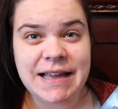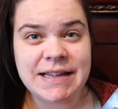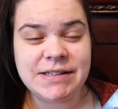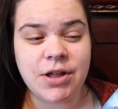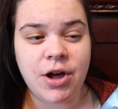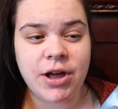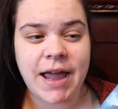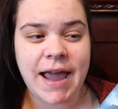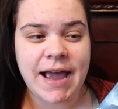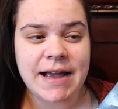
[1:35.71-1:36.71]
as long
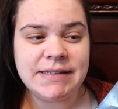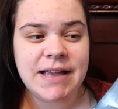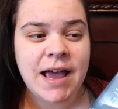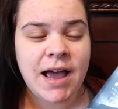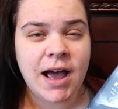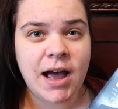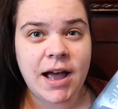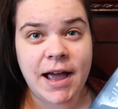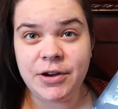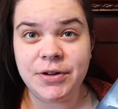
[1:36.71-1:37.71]
as
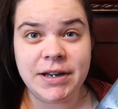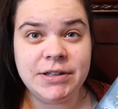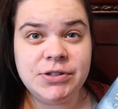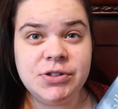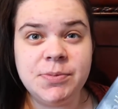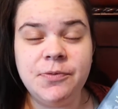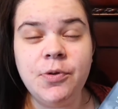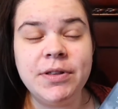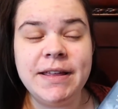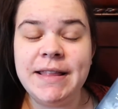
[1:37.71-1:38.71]
uh, I don't get induced
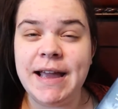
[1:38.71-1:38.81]
before then.